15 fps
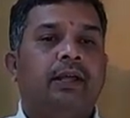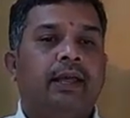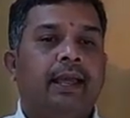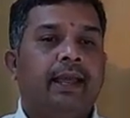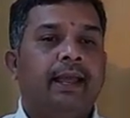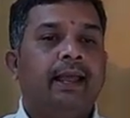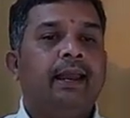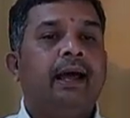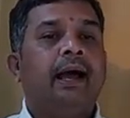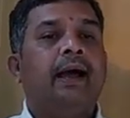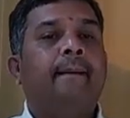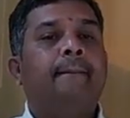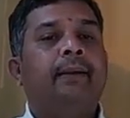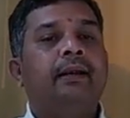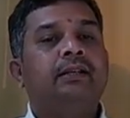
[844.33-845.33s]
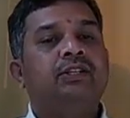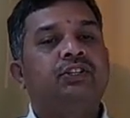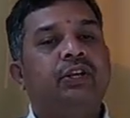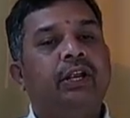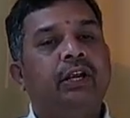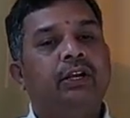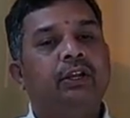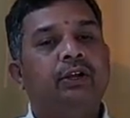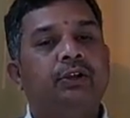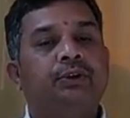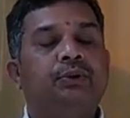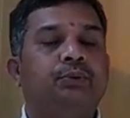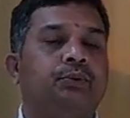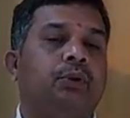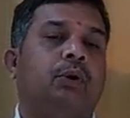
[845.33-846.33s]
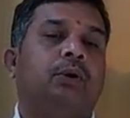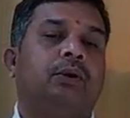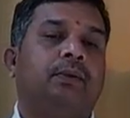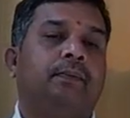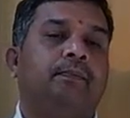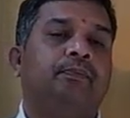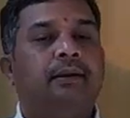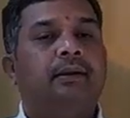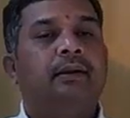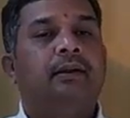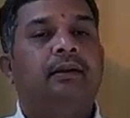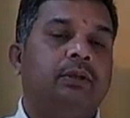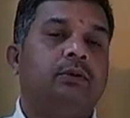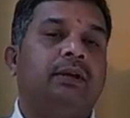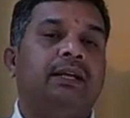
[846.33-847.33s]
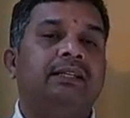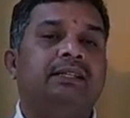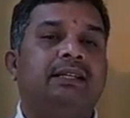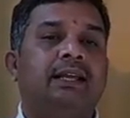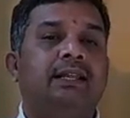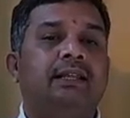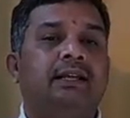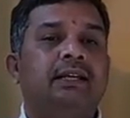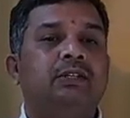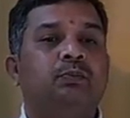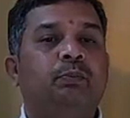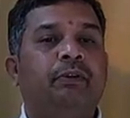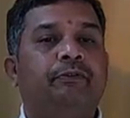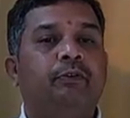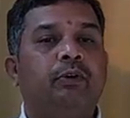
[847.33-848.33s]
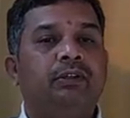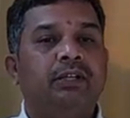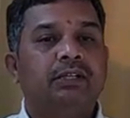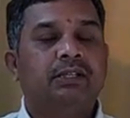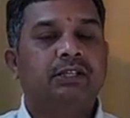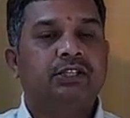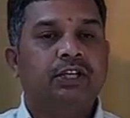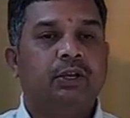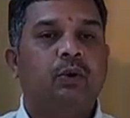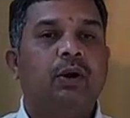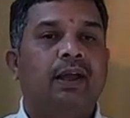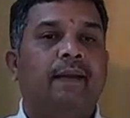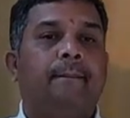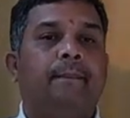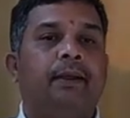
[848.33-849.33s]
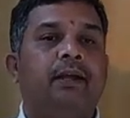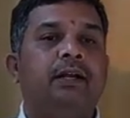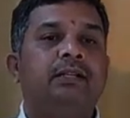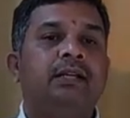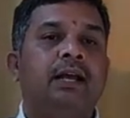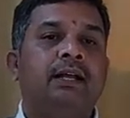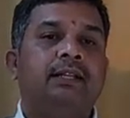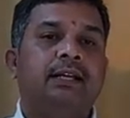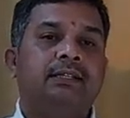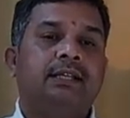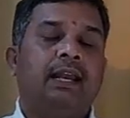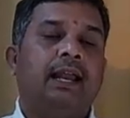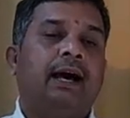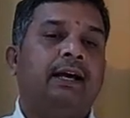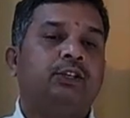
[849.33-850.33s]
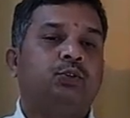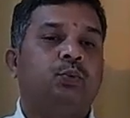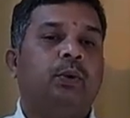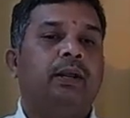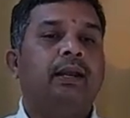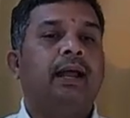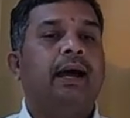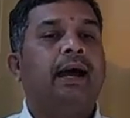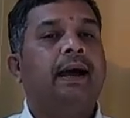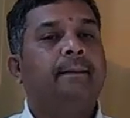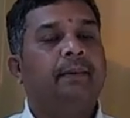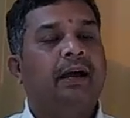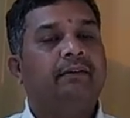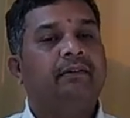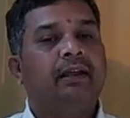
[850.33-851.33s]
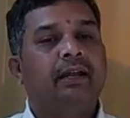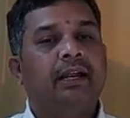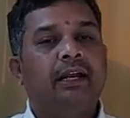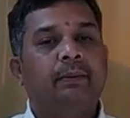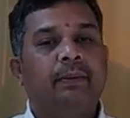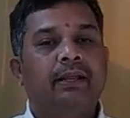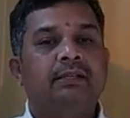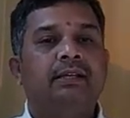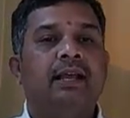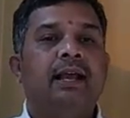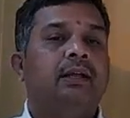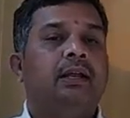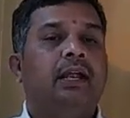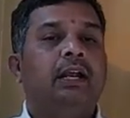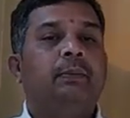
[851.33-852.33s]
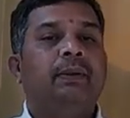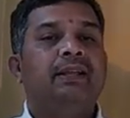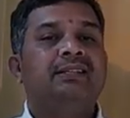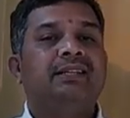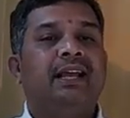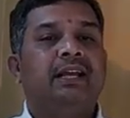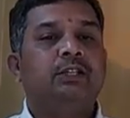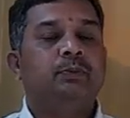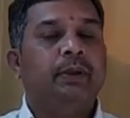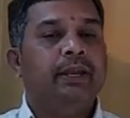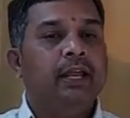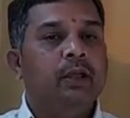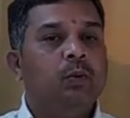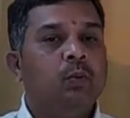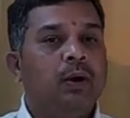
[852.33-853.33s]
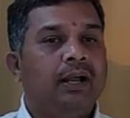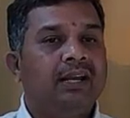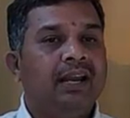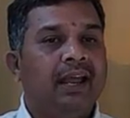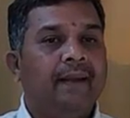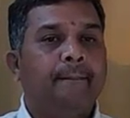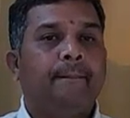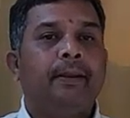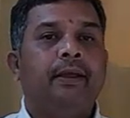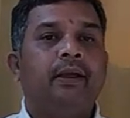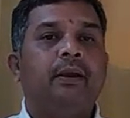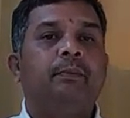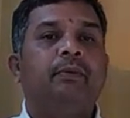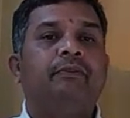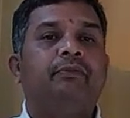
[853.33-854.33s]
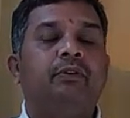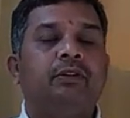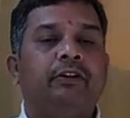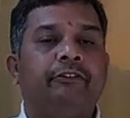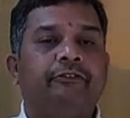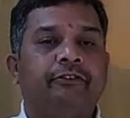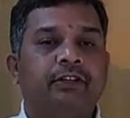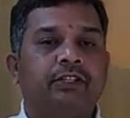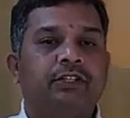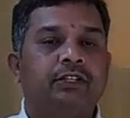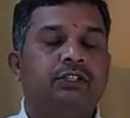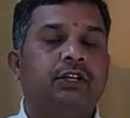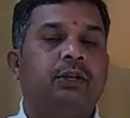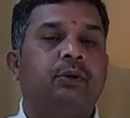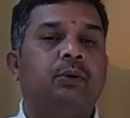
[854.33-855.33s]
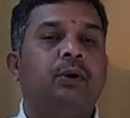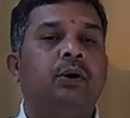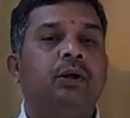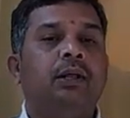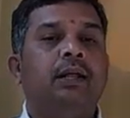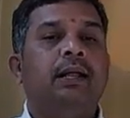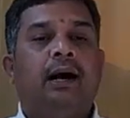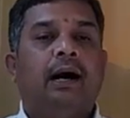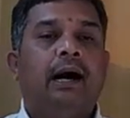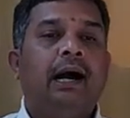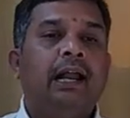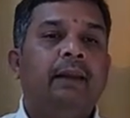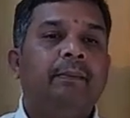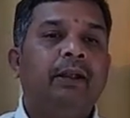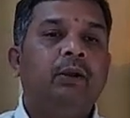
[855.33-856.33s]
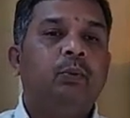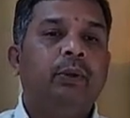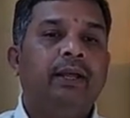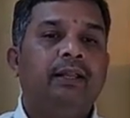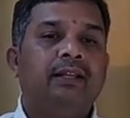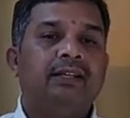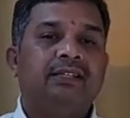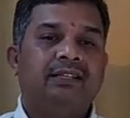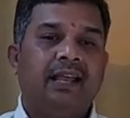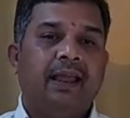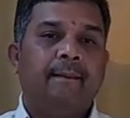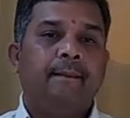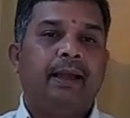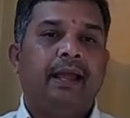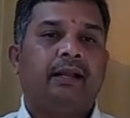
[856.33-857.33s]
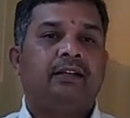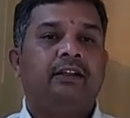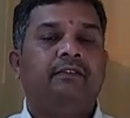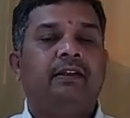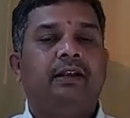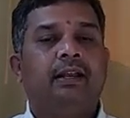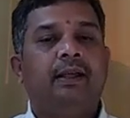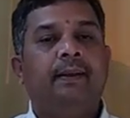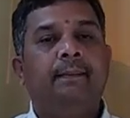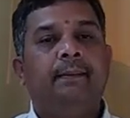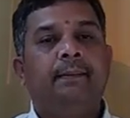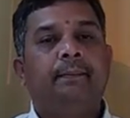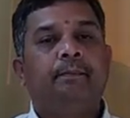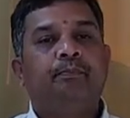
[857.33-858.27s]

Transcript: Again I am at state Q0. You can see this, before this 0 appears, this is the last one I am having. It means as many 1 appear before the first 0, I'll be doing the same activity.